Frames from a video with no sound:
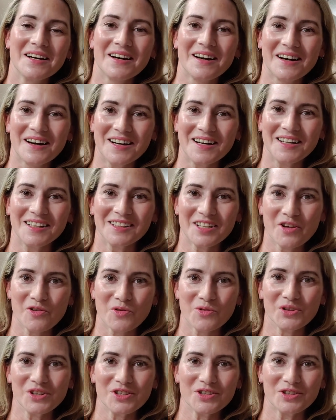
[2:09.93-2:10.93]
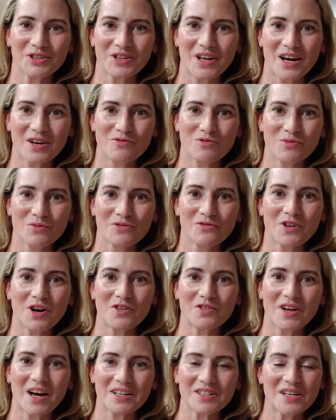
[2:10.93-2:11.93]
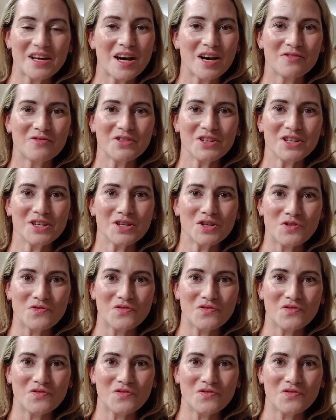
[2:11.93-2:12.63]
Uh, they really, a lot of them were found not to have the